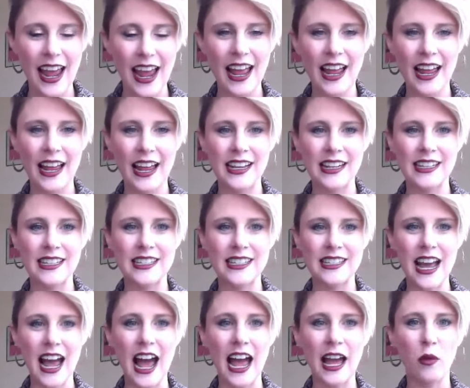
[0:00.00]
And
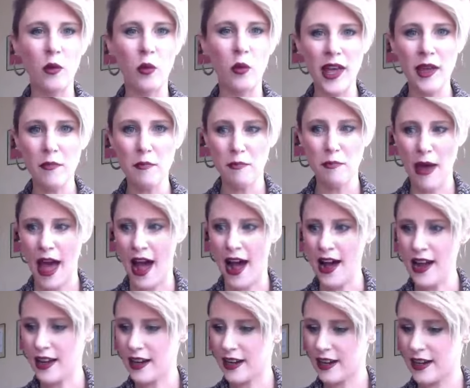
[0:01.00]
I went
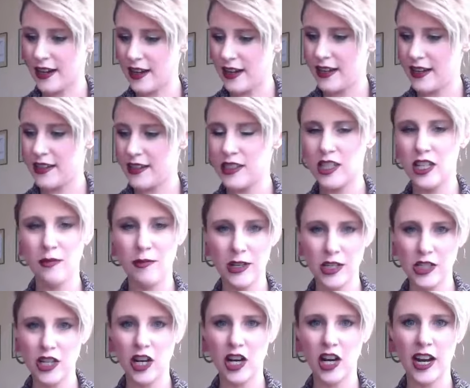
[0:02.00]
back to
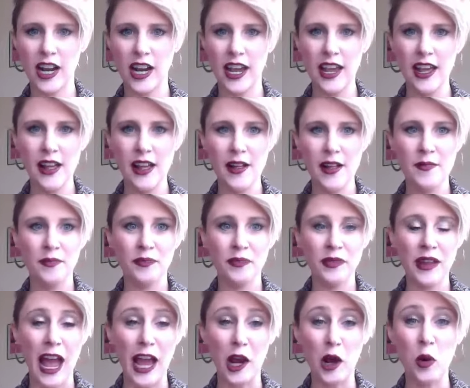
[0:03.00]
Missouri.
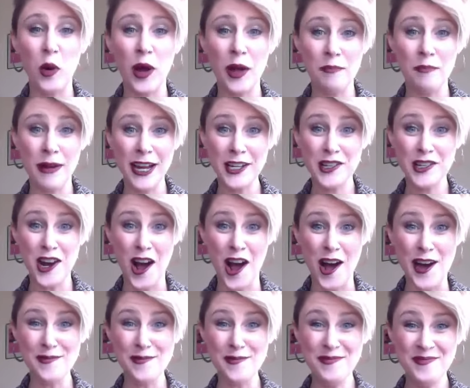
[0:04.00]
I quit my
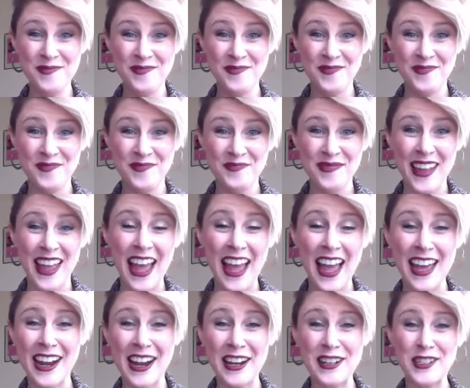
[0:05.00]
job
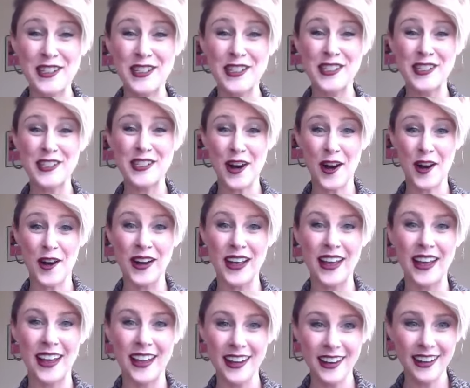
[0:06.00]
and I
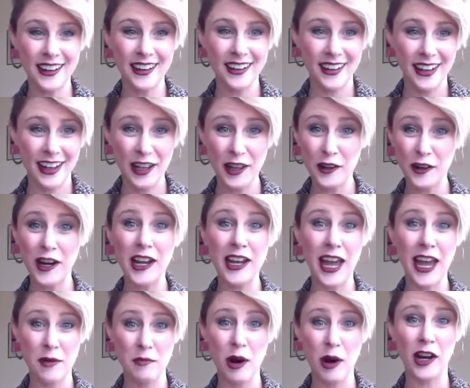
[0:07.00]
started Hillarie
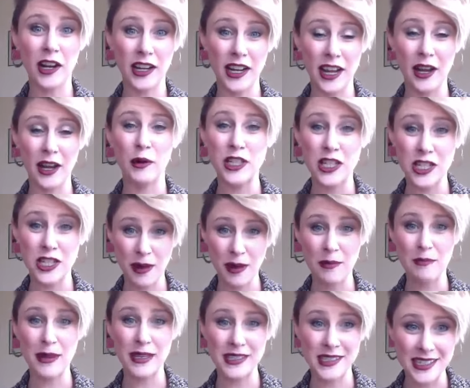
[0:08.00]
Kay Marketing, which is
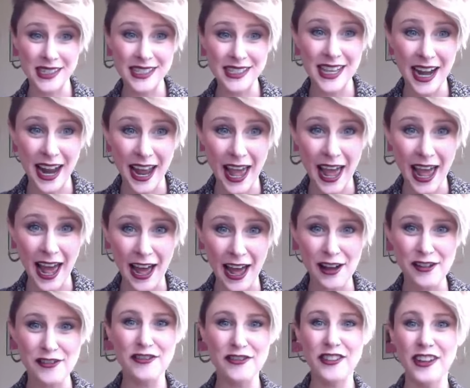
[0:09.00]
my business that I
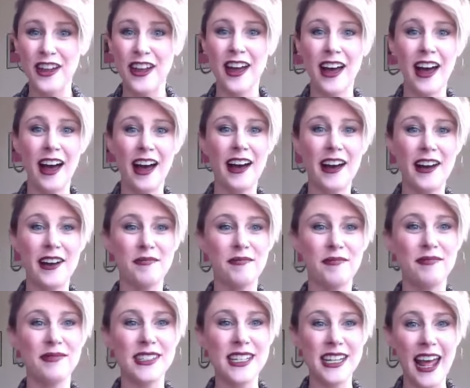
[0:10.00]
have
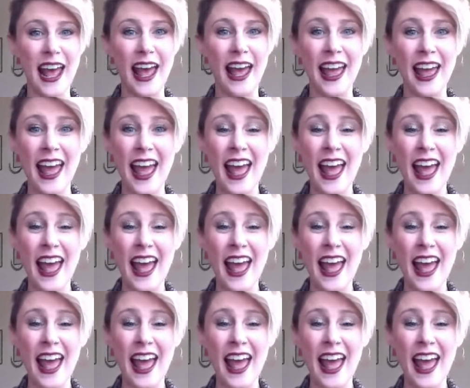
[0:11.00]
today.